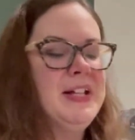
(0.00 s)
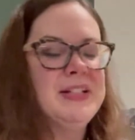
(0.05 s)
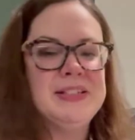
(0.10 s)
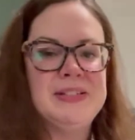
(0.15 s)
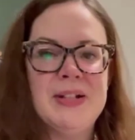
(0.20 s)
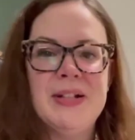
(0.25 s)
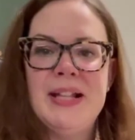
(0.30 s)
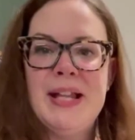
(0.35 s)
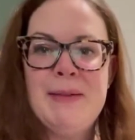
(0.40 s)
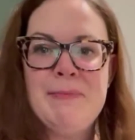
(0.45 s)

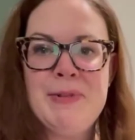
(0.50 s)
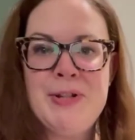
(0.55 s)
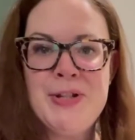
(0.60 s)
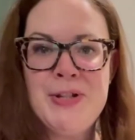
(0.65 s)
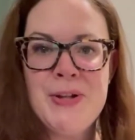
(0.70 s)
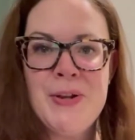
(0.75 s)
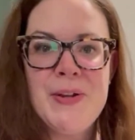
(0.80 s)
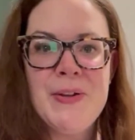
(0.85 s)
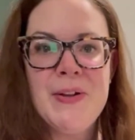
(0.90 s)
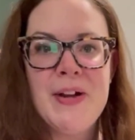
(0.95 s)
So let me
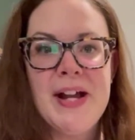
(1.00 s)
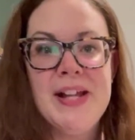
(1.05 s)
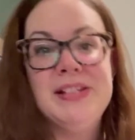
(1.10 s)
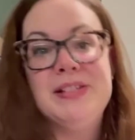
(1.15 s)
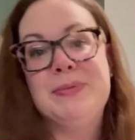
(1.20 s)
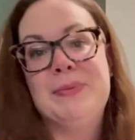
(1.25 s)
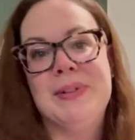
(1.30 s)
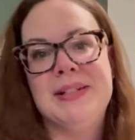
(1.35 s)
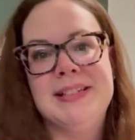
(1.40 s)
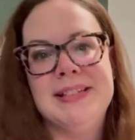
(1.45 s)
show you
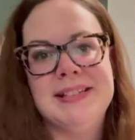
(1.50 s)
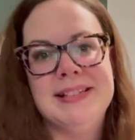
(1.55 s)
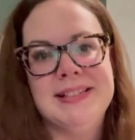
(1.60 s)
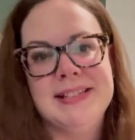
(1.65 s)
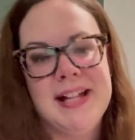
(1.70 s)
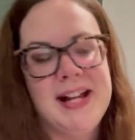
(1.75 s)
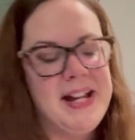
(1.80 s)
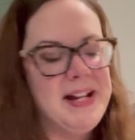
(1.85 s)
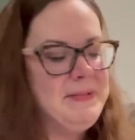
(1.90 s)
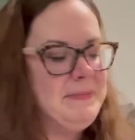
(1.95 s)
guys what's
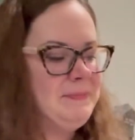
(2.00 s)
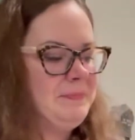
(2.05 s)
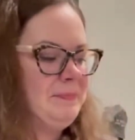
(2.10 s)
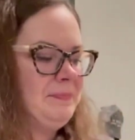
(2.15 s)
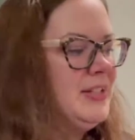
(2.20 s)
inside.